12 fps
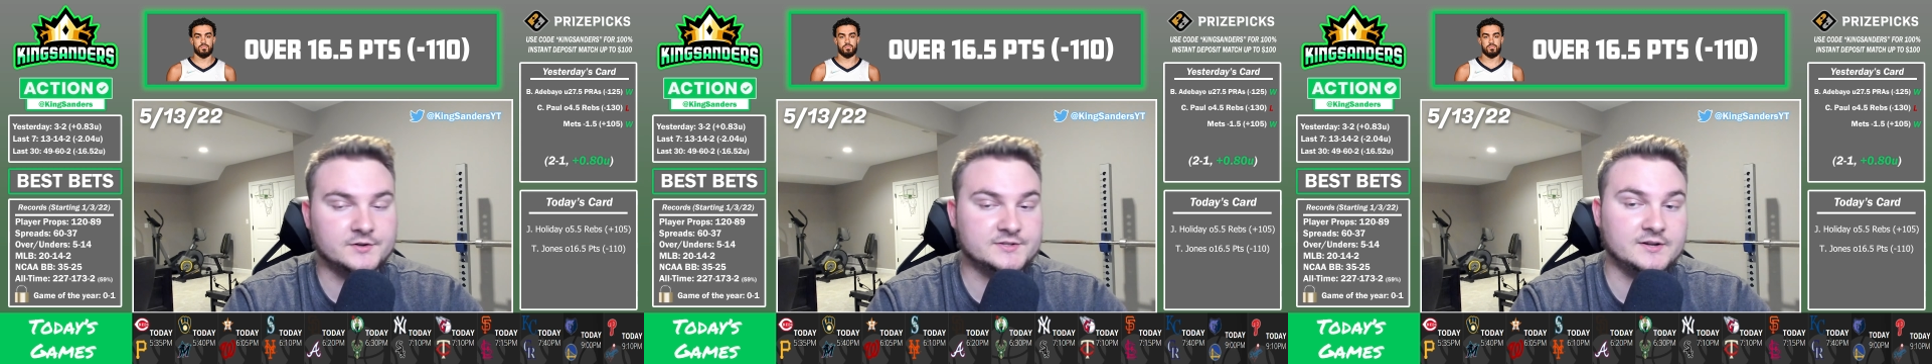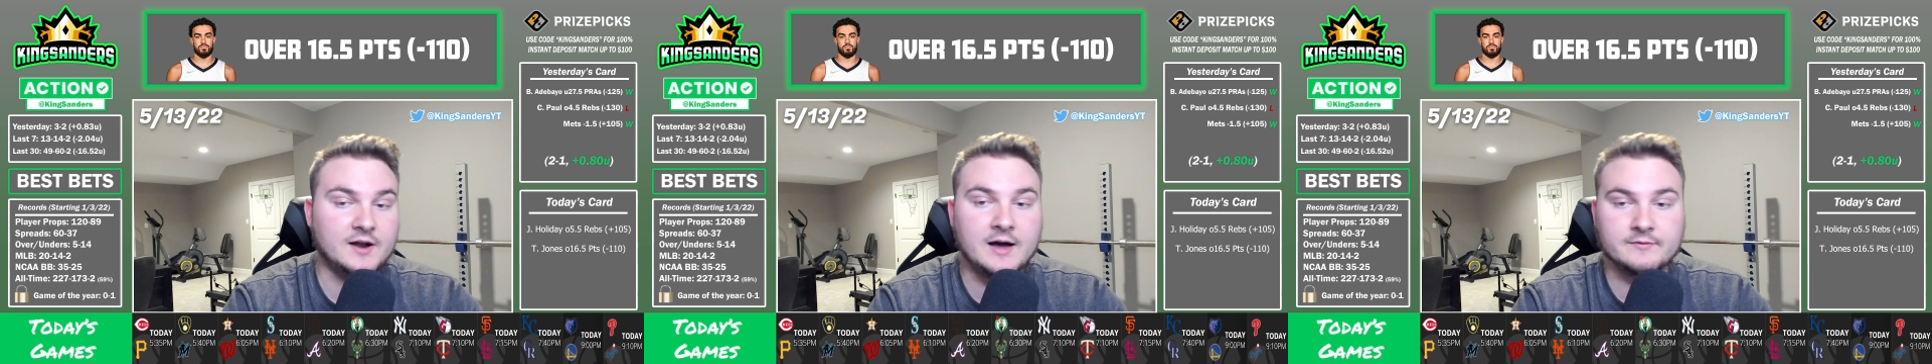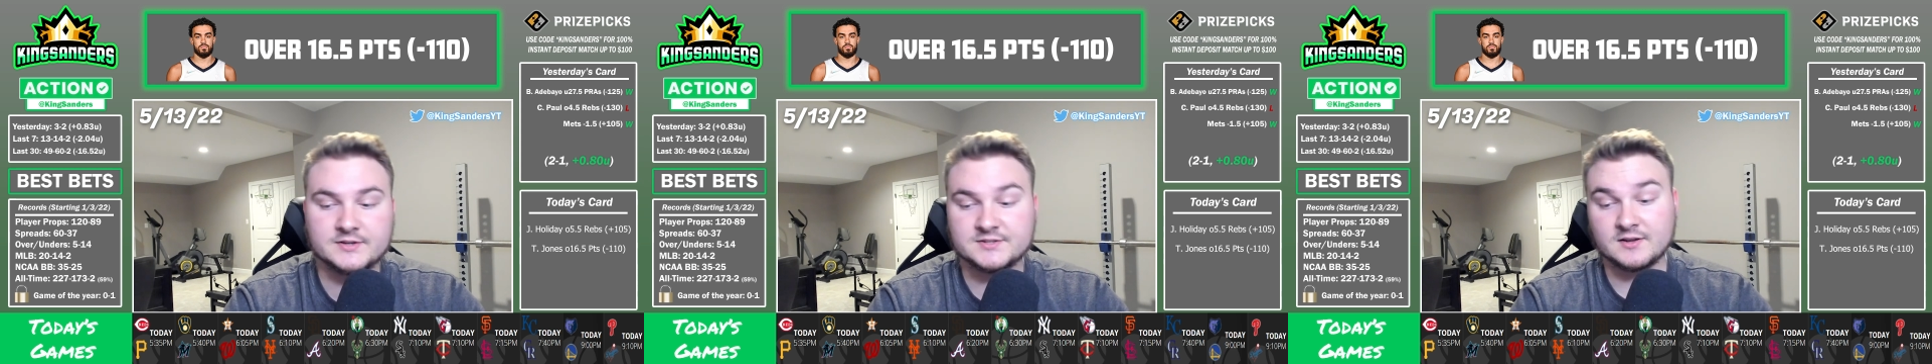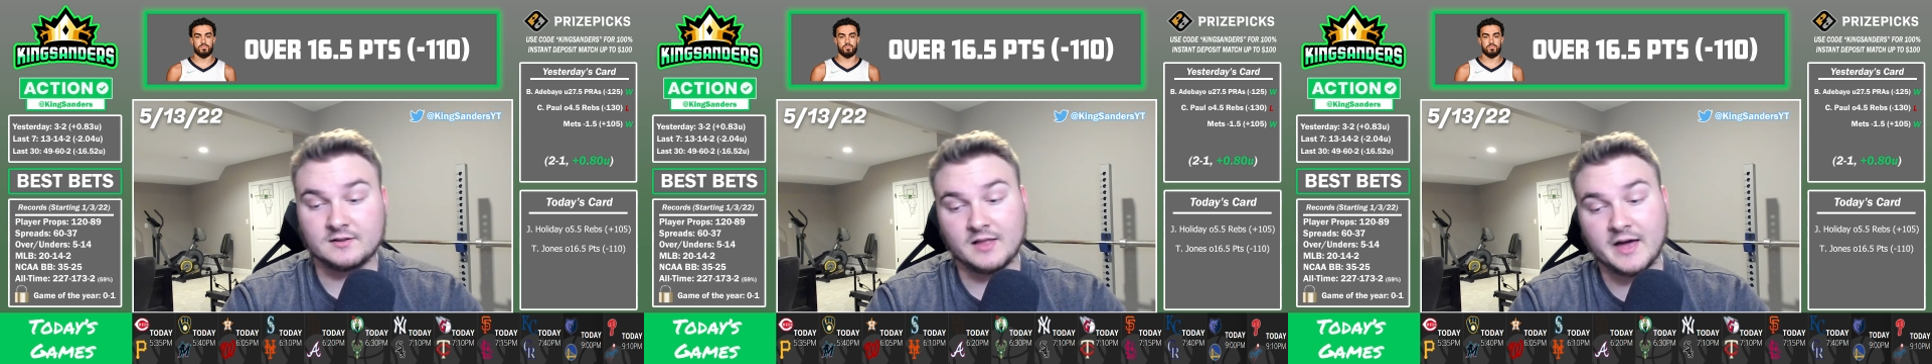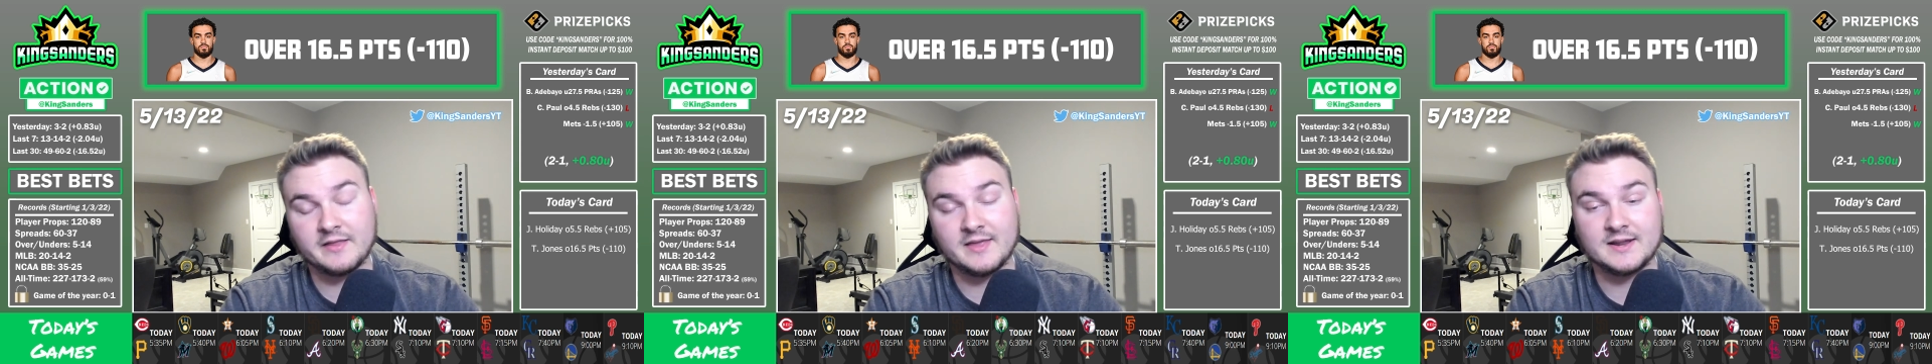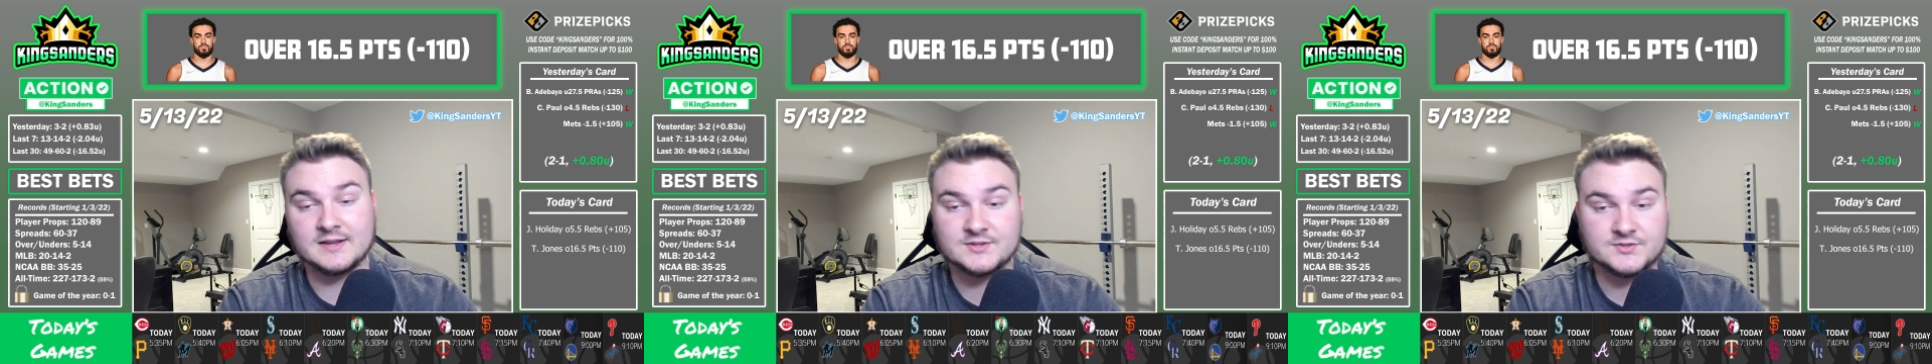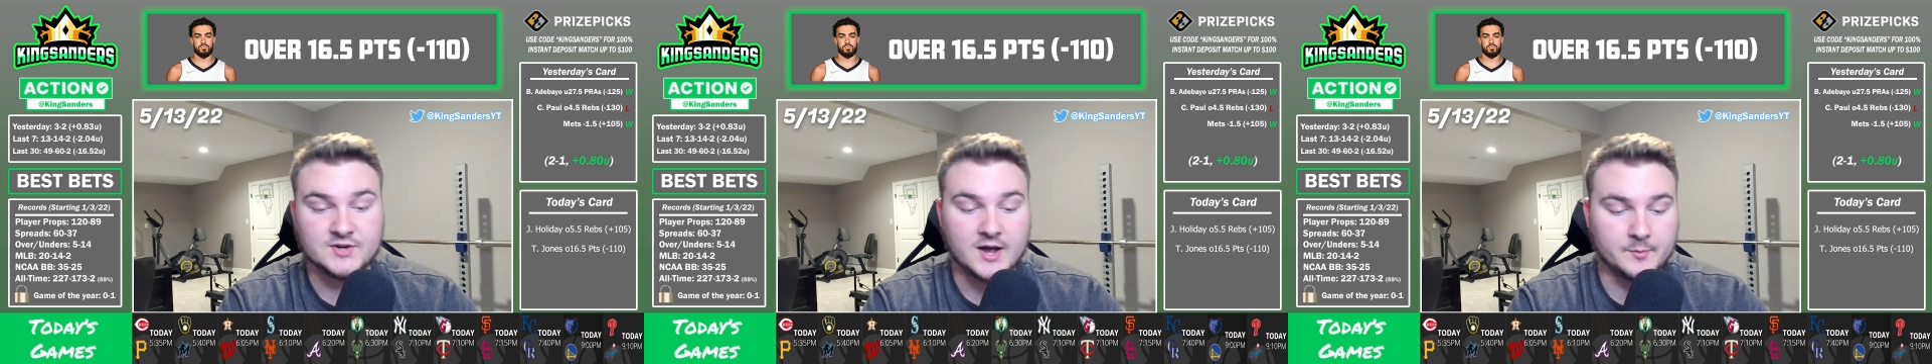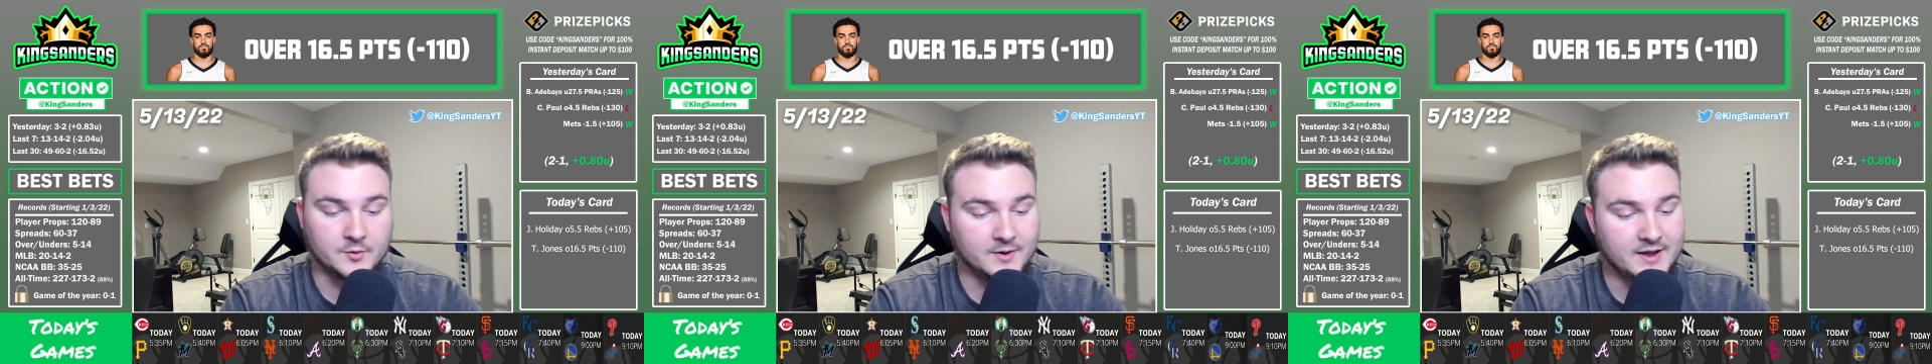And obviously a lot of that is Ja
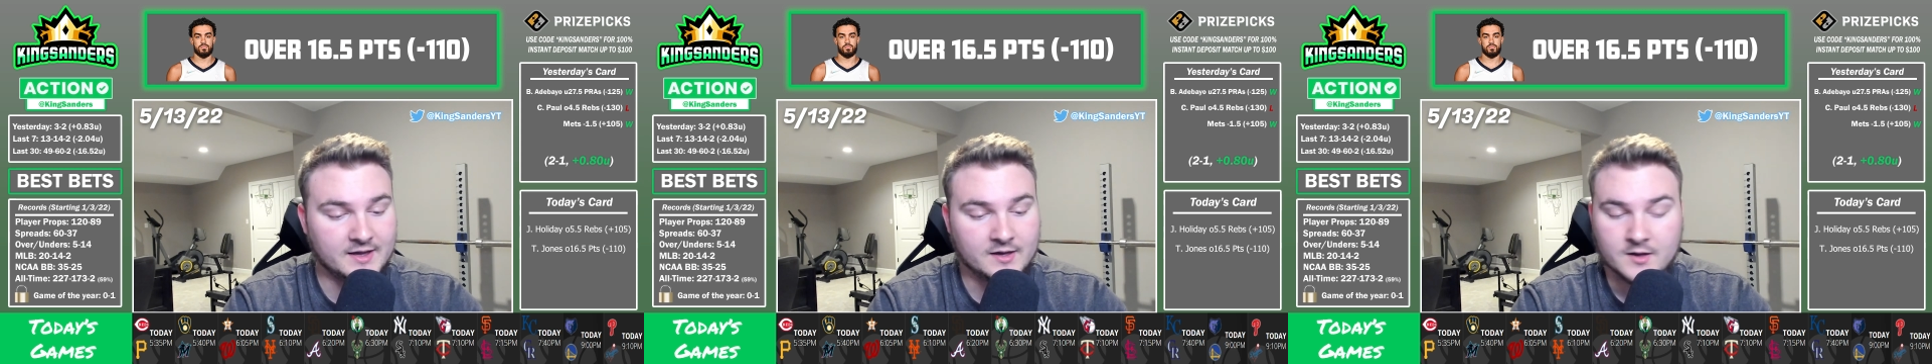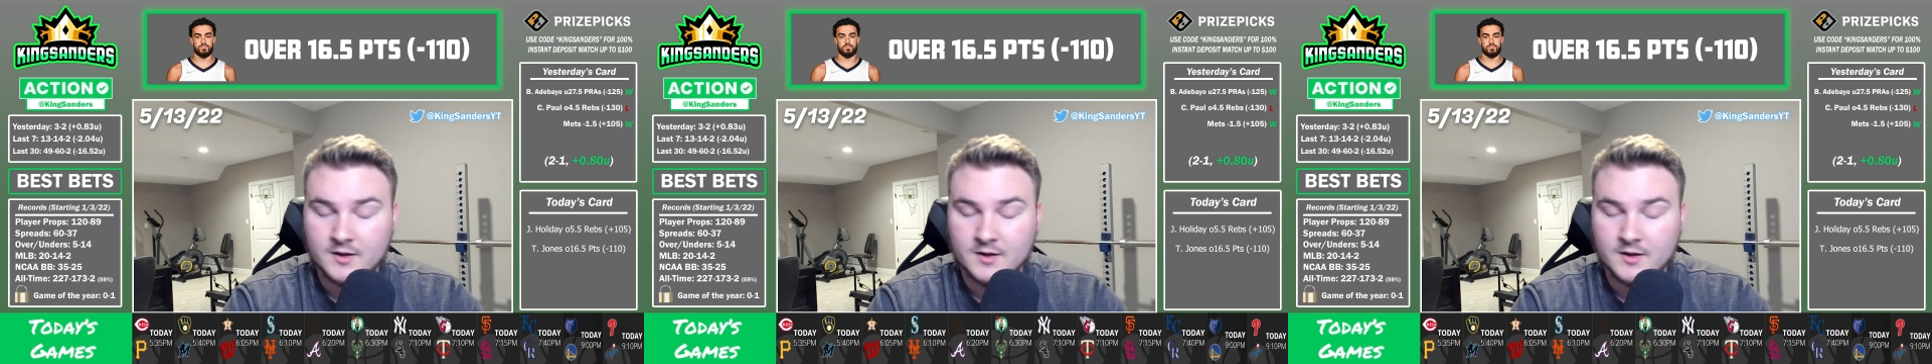Morant.